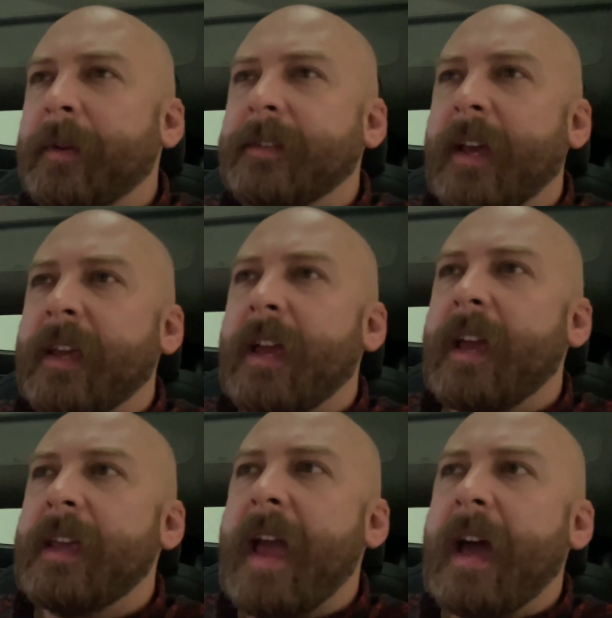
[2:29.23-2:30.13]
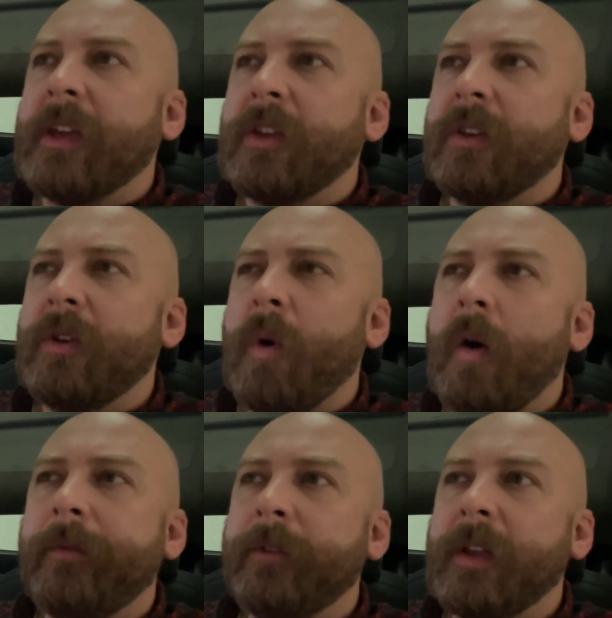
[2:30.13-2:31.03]
It's like, yeah, you
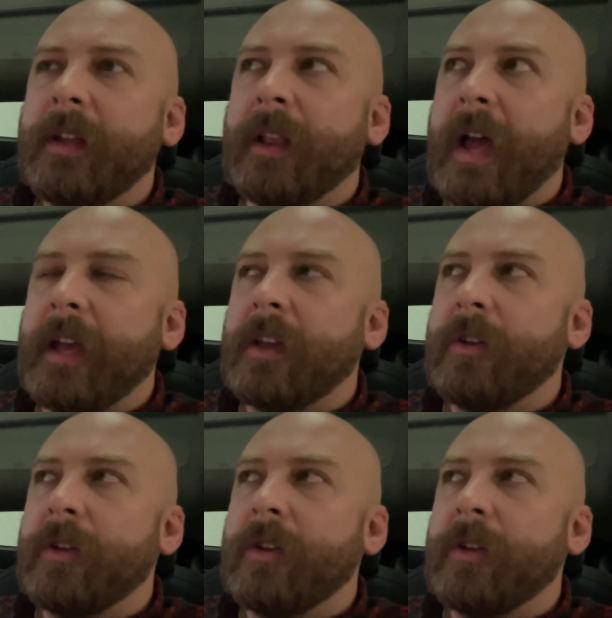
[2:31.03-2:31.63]
hopefully like